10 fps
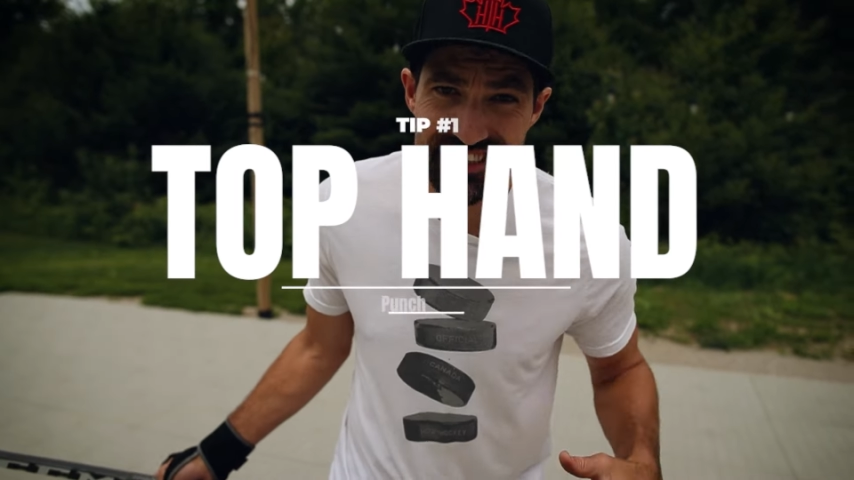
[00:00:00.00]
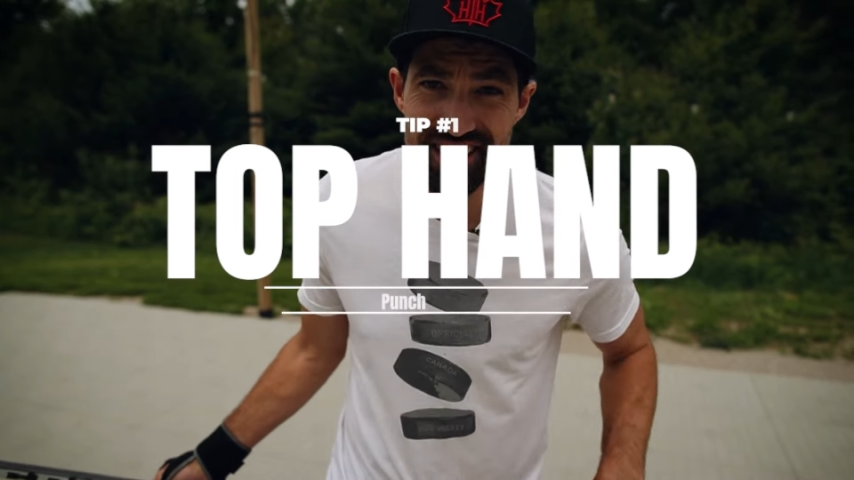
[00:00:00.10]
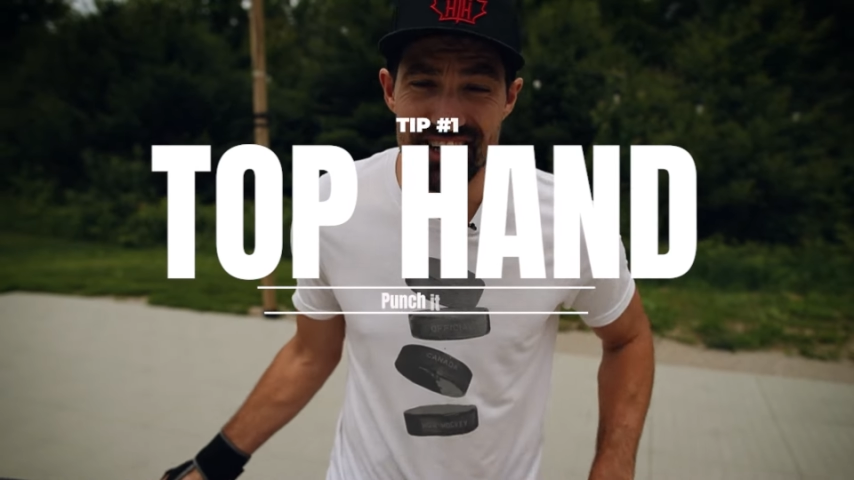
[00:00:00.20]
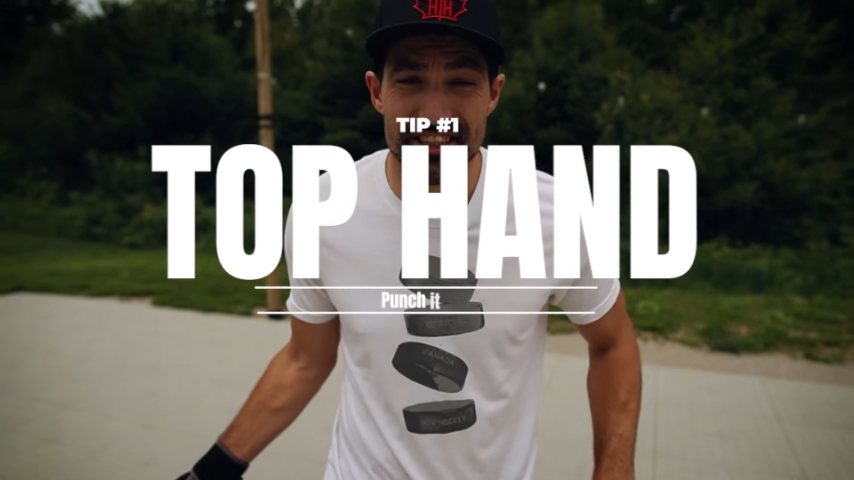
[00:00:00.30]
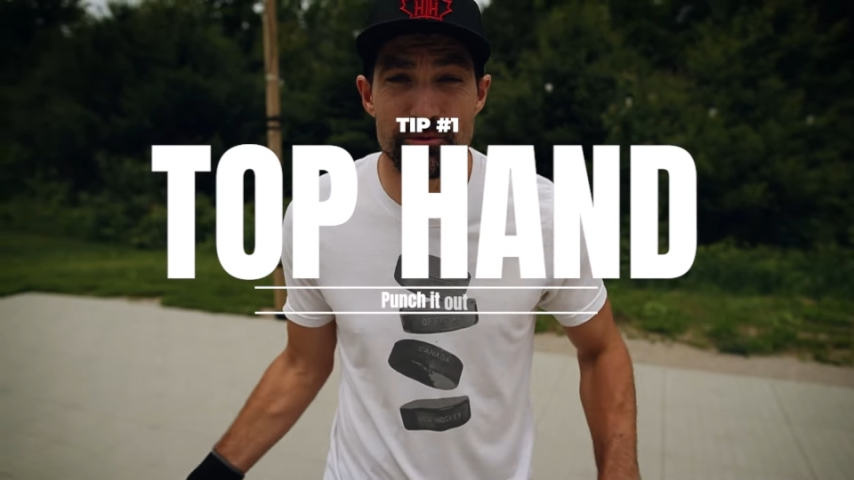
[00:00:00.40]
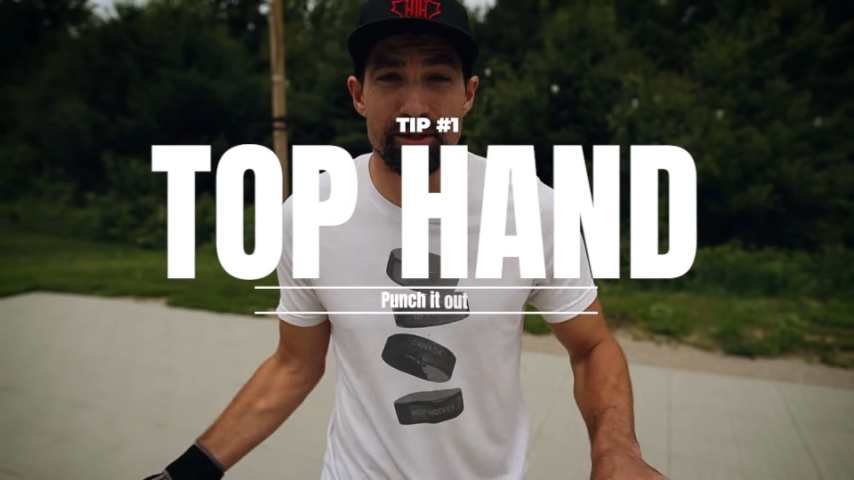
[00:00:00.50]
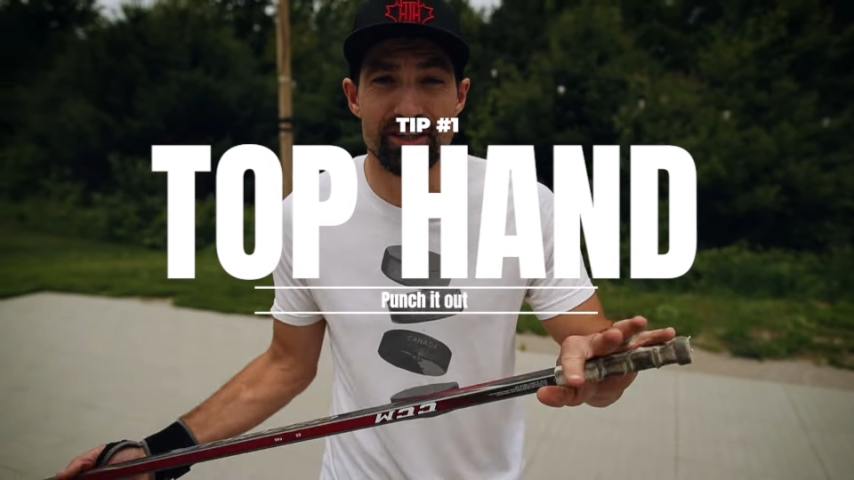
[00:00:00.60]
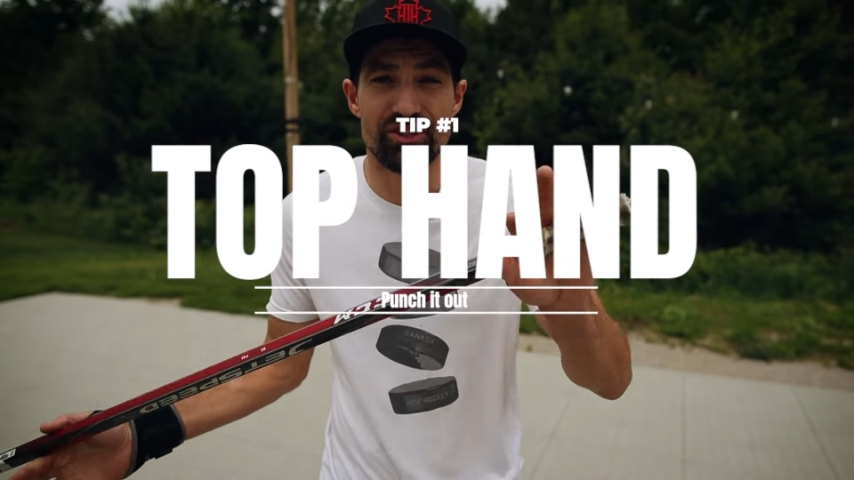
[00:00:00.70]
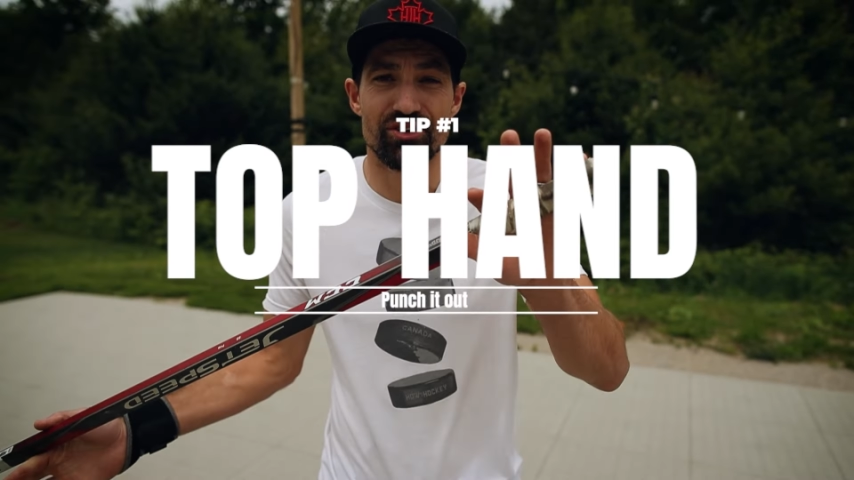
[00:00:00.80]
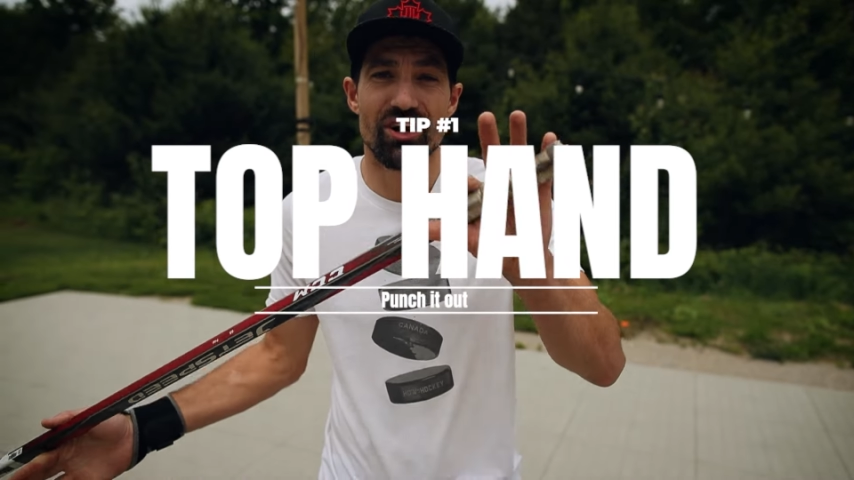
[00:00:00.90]
sucks is
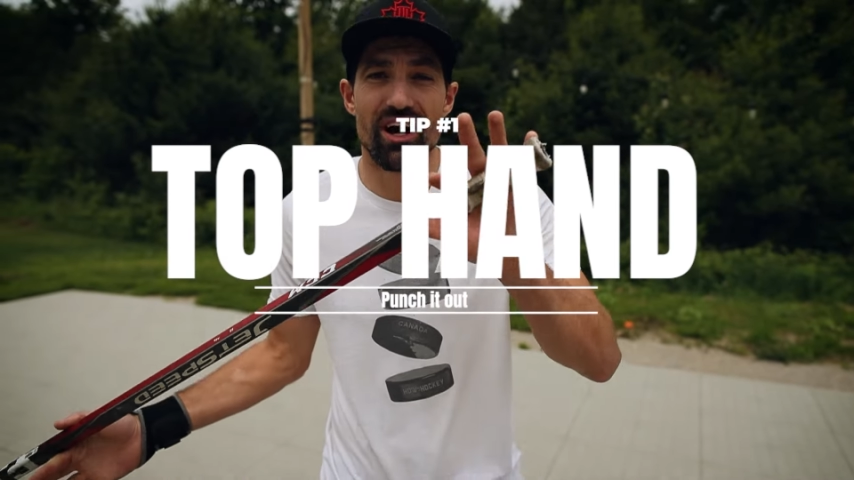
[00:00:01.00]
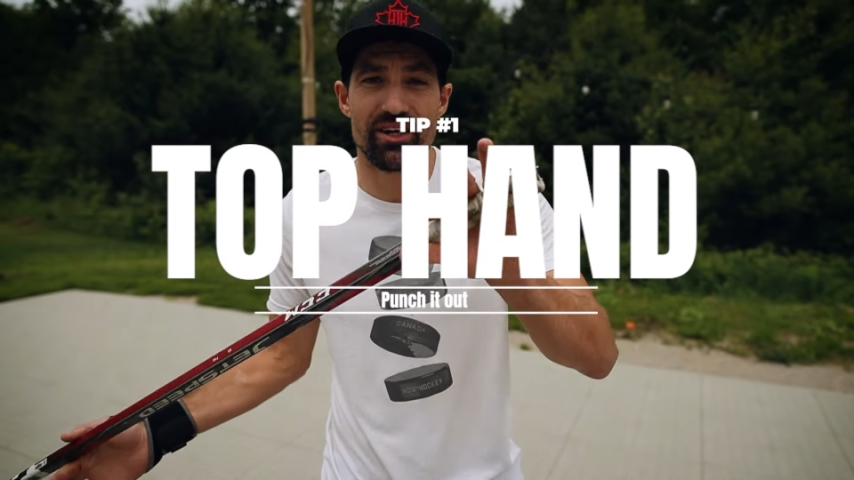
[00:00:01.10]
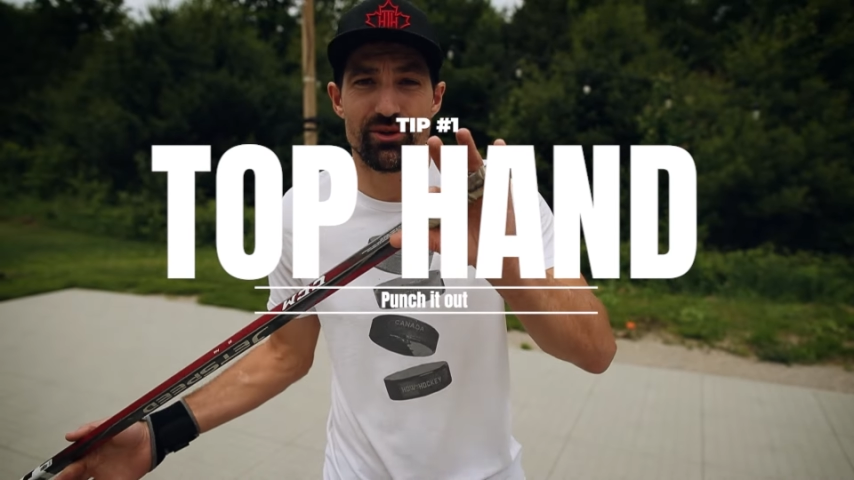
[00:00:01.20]
because you're not